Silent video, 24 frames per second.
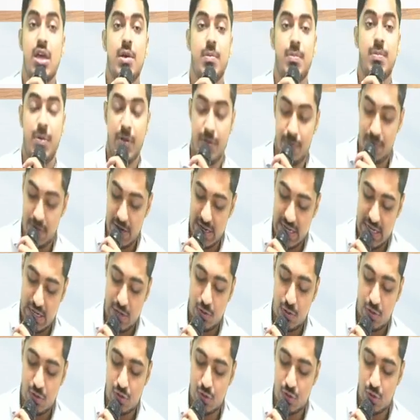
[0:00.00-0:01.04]

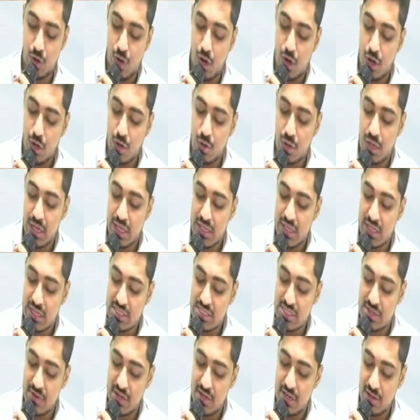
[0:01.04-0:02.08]
Perfect. So altogether
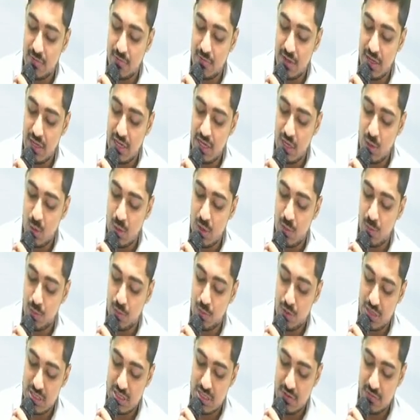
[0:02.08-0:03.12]
75 new
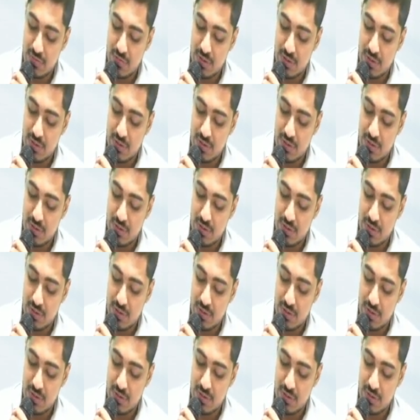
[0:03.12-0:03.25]
employees have